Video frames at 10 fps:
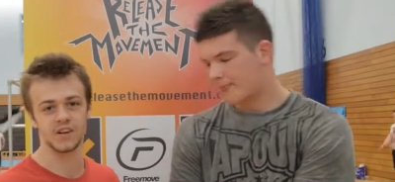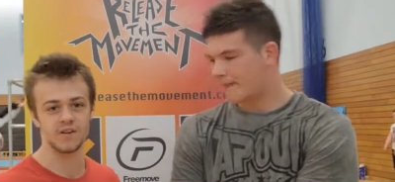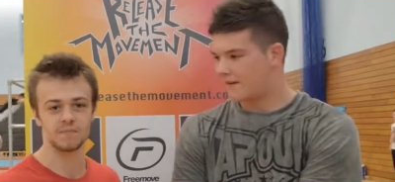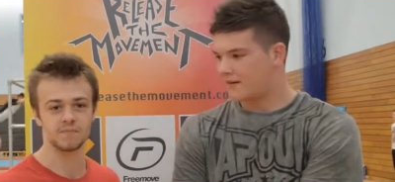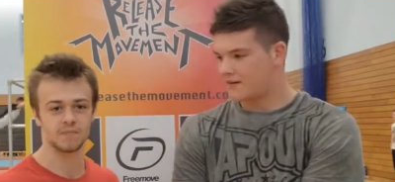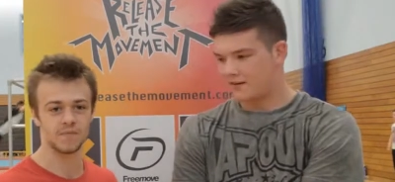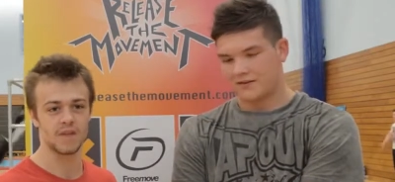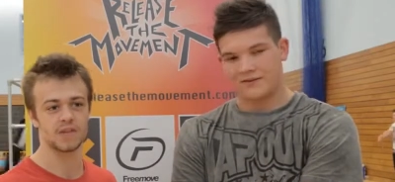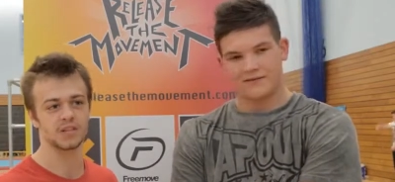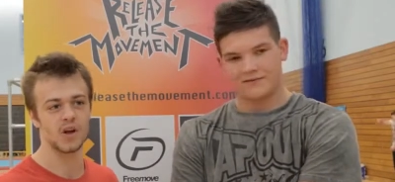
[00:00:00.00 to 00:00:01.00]
Speaker 1: you.
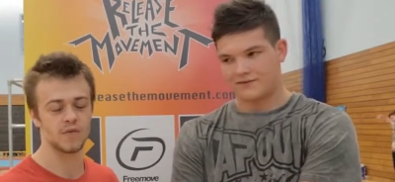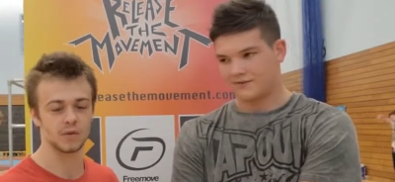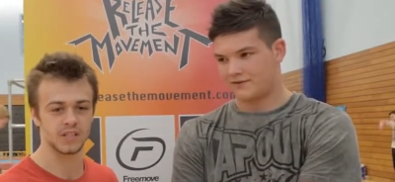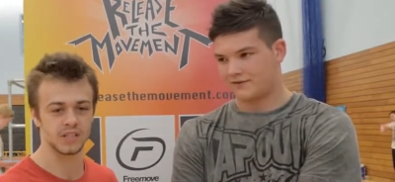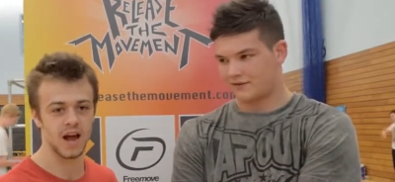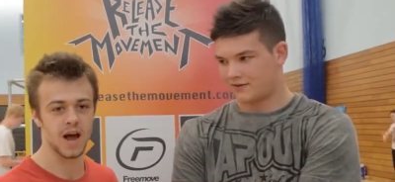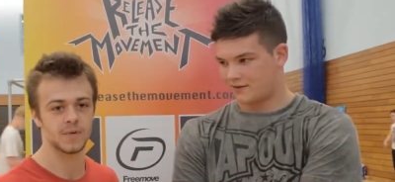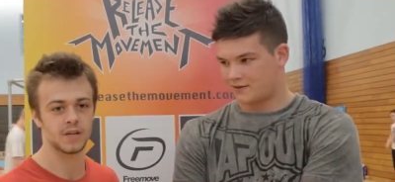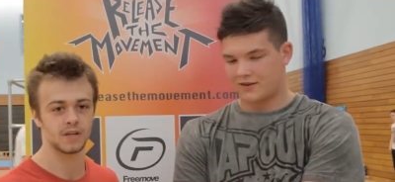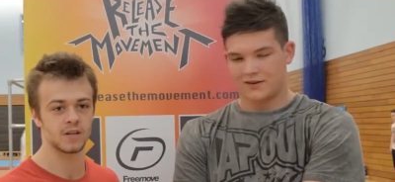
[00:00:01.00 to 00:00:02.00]
Everything's you, everyone's
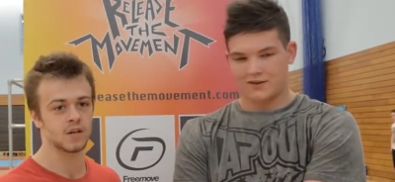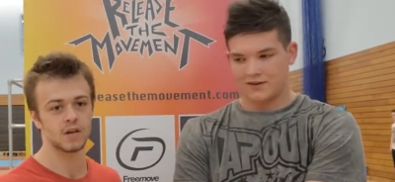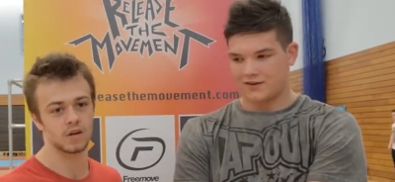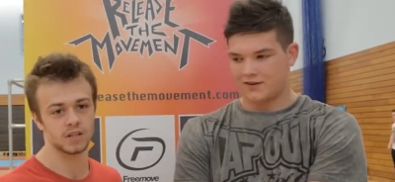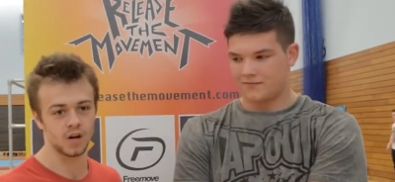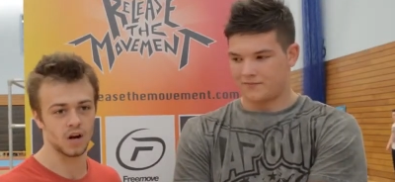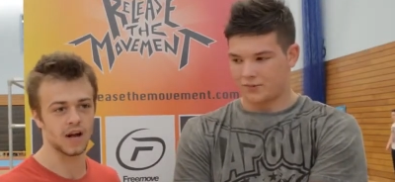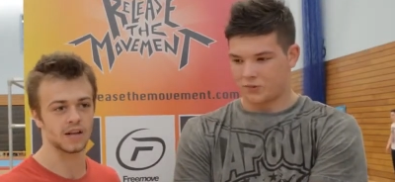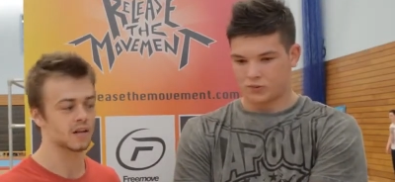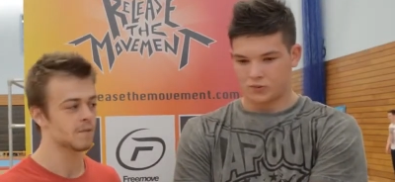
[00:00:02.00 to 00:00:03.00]
happy. It's not
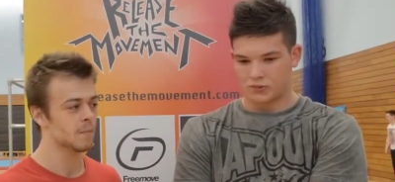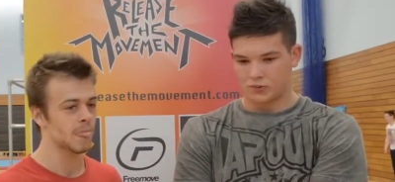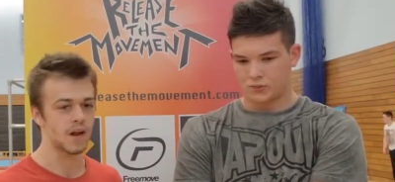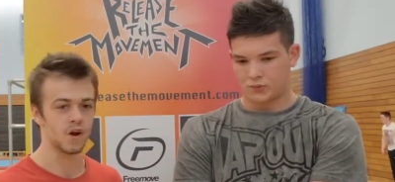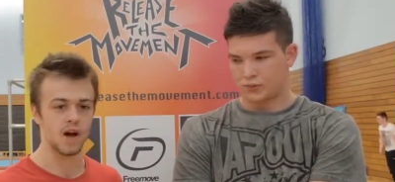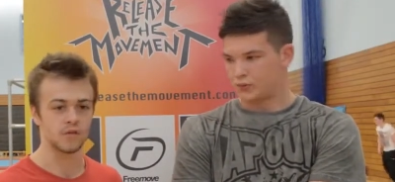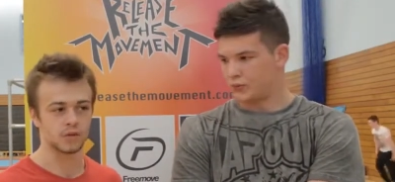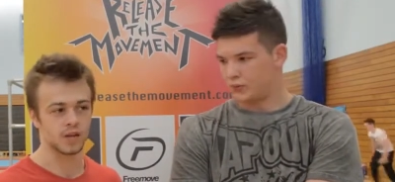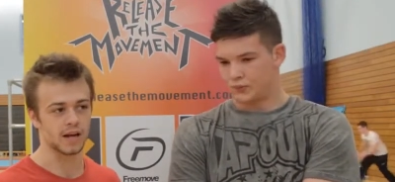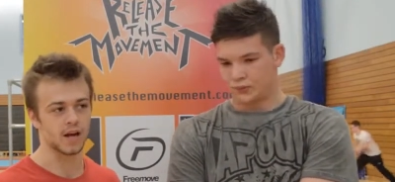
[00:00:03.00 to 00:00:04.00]
like, not
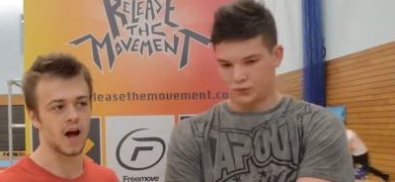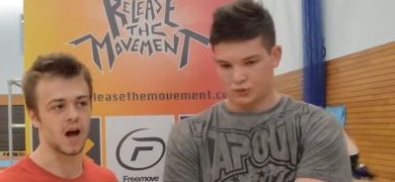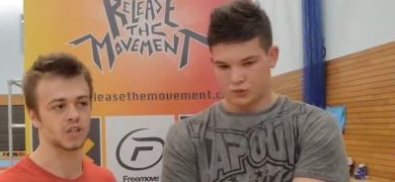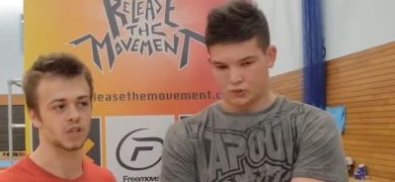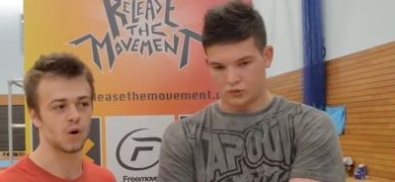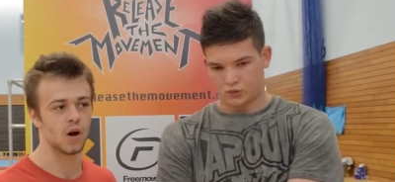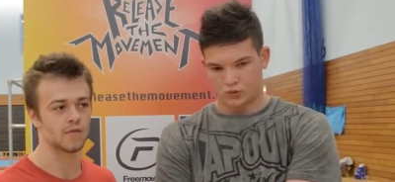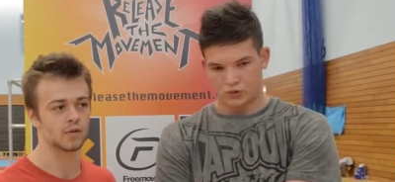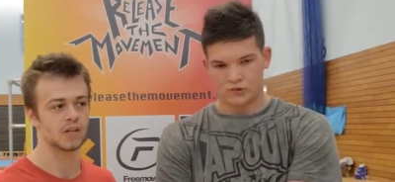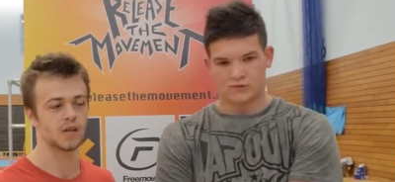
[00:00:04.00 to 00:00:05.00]
everyone's like harsh at all,
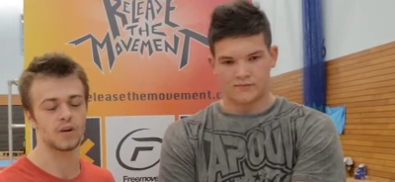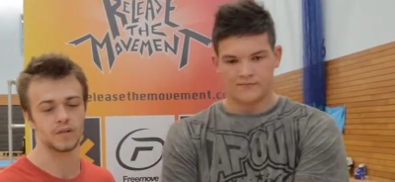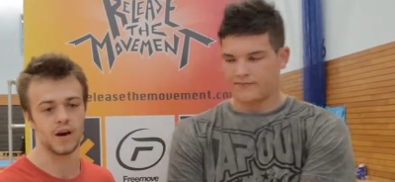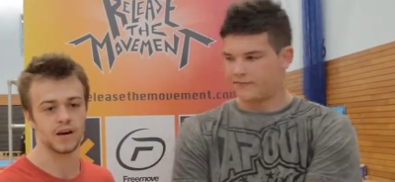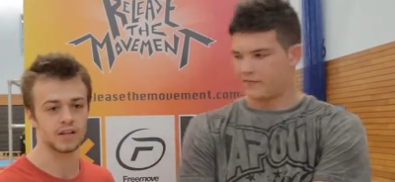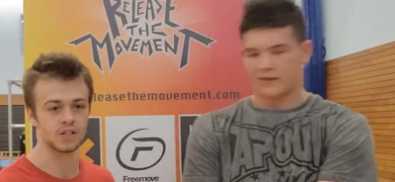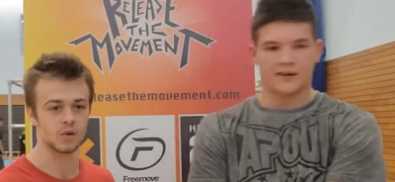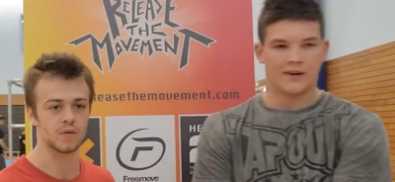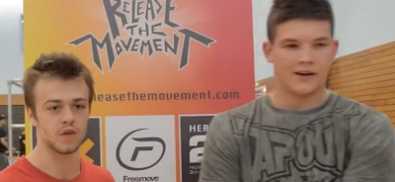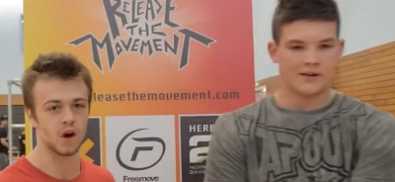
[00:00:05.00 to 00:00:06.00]
everyone's like really friendly. So
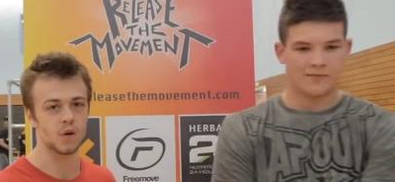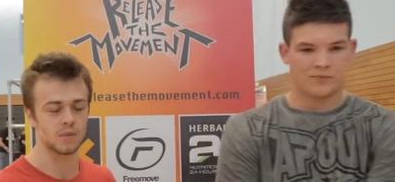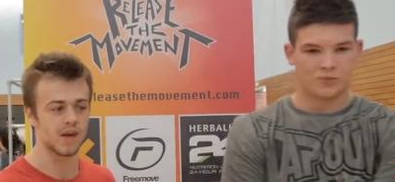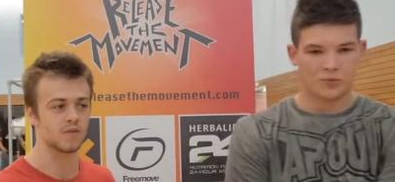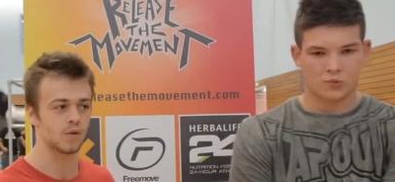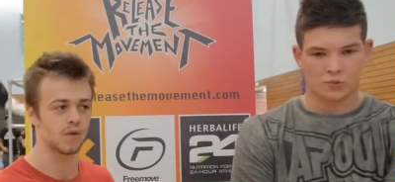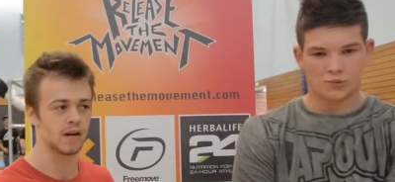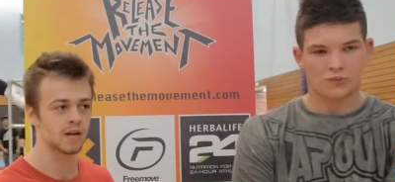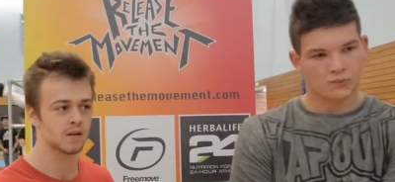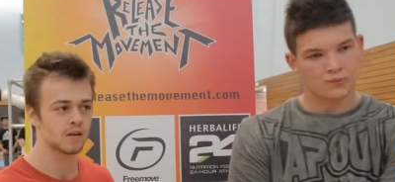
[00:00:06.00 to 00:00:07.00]
we got on with everyone
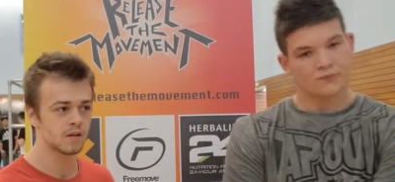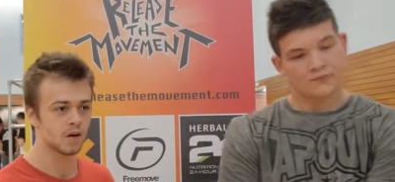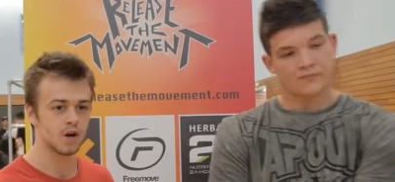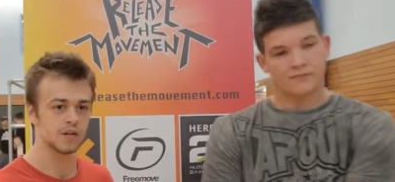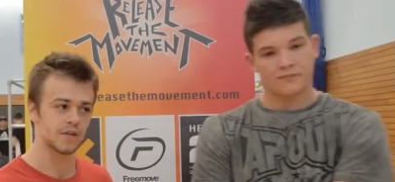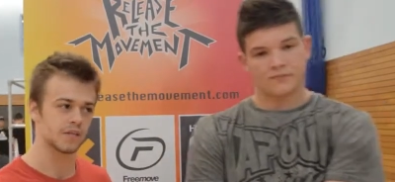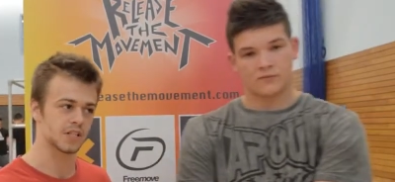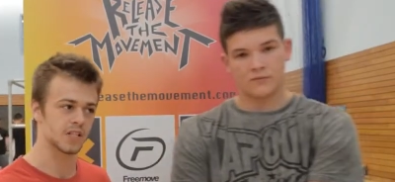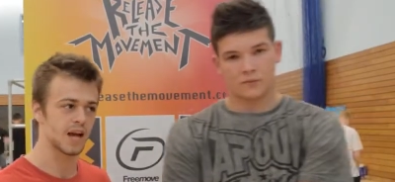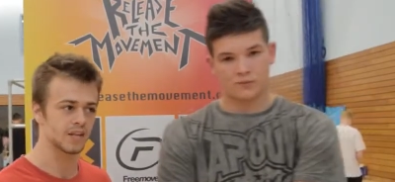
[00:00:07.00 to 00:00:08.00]
really. Learned different
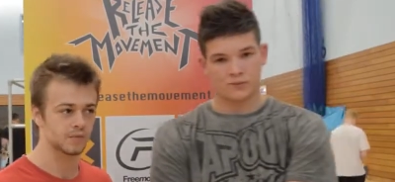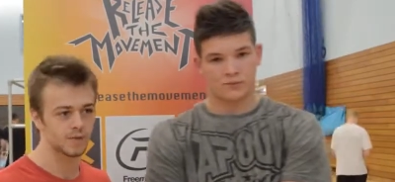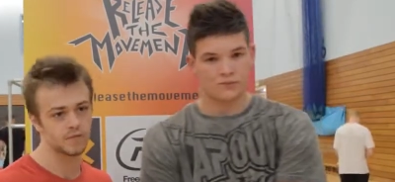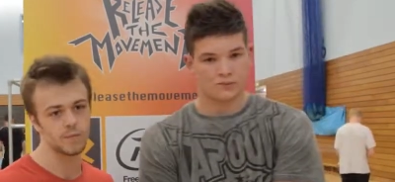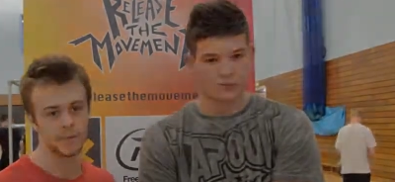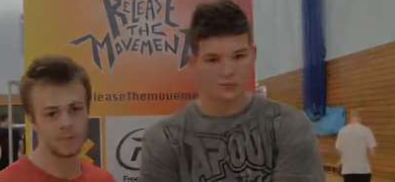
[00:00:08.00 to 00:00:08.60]
styles from different